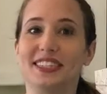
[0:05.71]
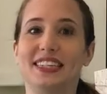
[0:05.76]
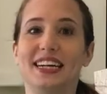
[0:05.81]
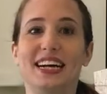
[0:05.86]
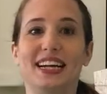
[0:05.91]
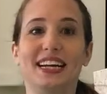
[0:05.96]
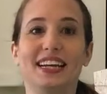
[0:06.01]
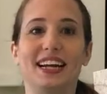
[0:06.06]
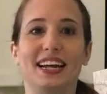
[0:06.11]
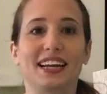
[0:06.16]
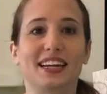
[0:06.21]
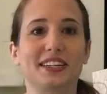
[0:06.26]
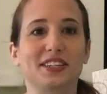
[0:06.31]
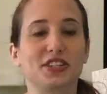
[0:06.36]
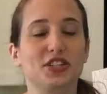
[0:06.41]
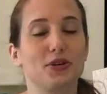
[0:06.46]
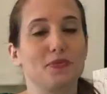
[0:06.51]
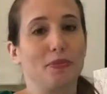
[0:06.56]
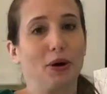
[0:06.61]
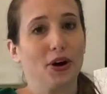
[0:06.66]
tonight
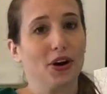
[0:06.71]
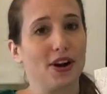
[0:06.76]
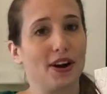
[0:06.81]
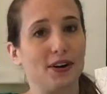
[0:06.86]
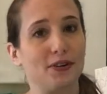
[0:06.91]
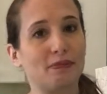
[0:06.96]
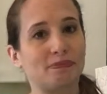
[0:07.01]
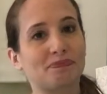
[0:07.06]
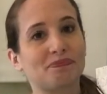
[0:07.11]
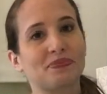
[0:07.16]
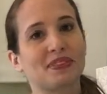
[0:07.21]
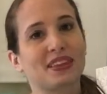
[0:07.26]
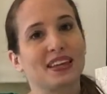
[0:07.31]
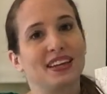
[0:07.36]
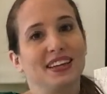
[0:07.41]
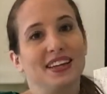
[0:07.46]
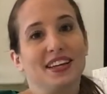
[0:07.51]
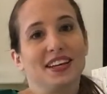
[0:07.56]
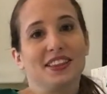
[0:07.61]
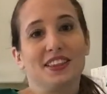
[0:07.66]
and tomorrow.
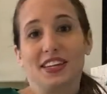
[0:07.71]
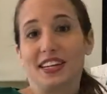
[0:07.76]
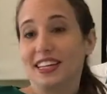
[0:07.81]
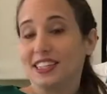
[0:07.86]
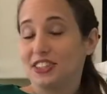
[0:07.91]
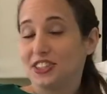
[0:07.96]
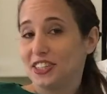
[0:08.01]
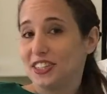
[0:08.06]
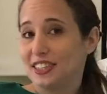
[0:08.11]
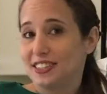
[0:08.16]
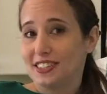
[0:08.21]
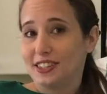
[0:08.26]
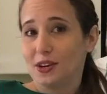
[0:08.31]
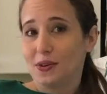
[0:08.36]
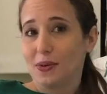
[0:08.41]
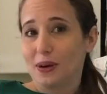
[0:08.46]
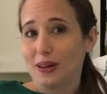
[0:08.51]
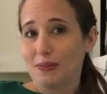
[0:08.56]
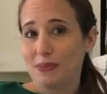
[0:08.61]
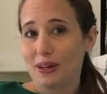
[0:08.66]
The kitchen
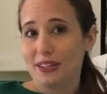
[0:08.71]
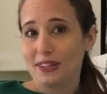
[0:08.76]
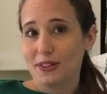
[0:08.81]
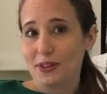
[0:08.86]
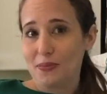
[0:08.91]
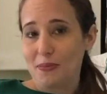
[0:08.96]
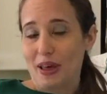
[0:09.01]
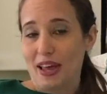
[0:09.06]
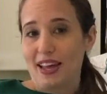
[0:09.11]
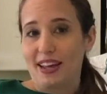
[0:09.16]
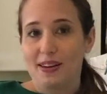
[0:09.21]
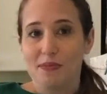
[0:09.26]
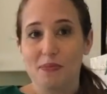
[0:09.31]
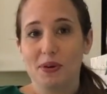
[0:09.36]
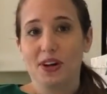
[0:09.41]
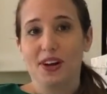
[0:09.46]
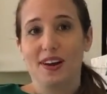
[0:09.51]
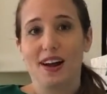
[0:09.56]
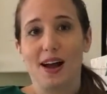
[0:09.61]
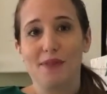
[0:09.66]
isn't quite my domain,
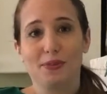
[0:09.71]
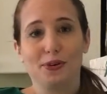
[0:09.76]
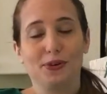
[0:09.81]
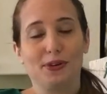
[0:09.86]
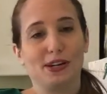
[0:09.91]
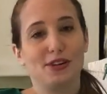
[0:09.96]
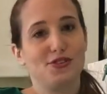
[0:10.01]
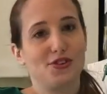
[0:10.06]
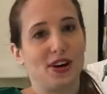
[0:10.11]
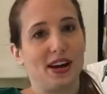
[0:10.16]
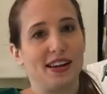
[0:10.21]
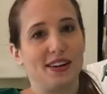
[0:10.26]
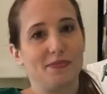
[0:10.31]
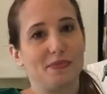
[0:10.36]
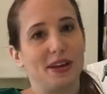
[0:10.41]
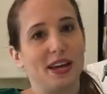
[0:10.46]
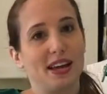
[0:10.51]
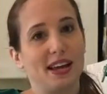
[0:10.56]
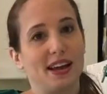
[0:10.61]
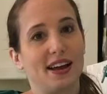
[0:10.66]
but I'm going to try to
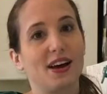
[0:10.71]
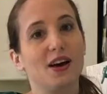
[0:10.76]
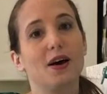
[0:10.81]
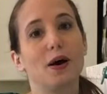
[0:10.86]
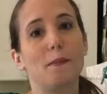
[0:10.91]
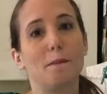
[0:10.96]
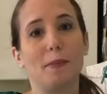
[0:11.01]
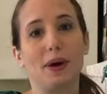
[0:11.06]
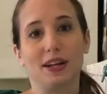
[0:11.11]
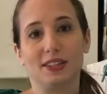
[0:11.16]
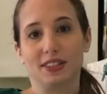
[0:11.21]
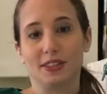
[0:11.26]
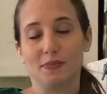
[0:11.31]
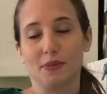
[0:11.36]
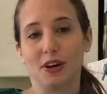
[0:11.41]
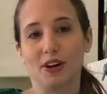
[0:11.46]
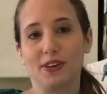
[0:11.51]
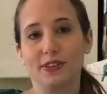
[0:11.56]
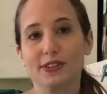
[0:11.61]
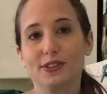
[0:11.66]
make matzo
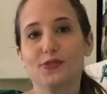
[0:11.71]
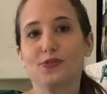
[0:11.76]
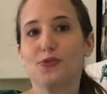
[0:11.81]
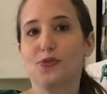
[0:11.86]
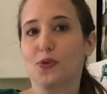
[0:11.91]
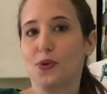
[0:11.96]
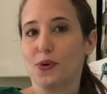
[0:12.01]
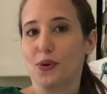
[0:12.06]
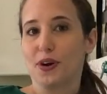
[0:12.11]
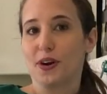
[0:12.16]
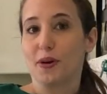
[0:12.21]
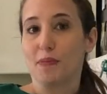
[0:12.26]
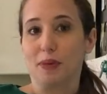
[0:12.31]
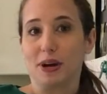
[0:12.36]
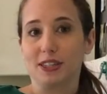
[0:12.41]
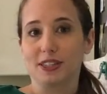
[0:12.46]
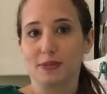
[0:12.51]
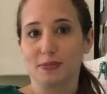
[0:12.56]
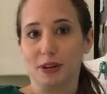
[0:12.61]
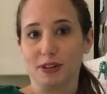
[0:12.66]
balls for
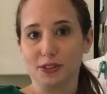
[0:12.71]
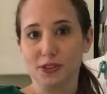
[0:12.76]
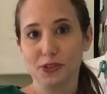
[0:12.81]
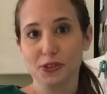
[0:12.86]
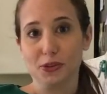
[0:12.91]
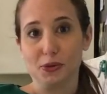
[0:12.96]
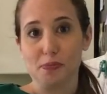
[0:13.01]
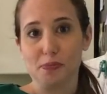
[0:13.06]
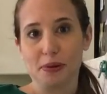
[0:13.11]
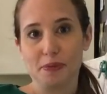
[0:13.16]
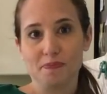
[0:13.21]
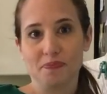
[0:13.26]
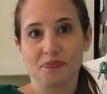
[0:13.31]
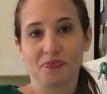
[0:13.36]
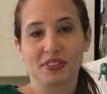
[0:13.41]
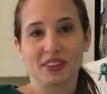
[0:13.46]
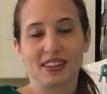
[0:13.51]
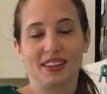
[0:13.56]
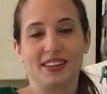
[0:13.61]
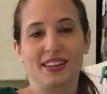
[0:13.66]
matzo ball soup,
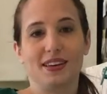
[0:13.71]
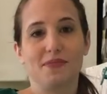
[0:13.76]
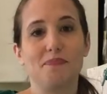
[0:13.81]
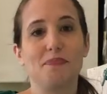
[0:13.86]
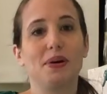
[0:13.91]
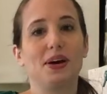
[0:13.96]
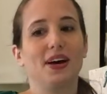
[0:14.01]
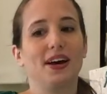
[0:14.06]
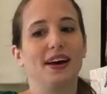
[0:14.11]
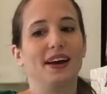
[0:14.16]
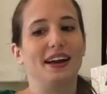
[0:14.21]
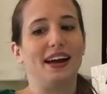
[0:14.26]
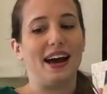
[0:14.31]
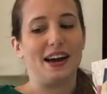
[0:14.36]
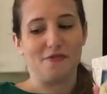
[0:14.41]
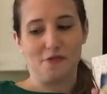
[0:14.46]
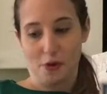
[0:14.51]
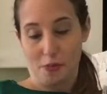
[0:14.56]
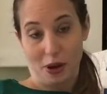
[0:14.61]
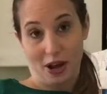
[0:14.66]
but
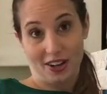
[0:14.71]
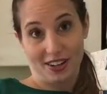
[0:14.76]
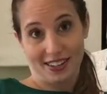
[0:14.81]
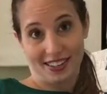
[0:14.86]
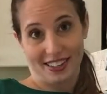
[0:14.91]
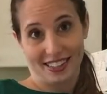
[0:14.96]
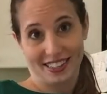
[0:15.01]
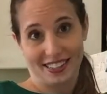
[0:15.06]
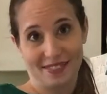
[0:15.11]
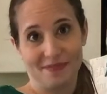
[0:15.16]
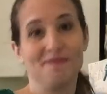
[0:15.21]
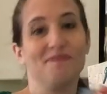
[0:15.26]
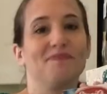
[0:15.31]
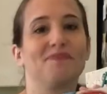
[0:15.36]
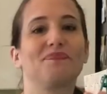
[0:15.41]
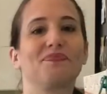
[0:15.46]
out of a box.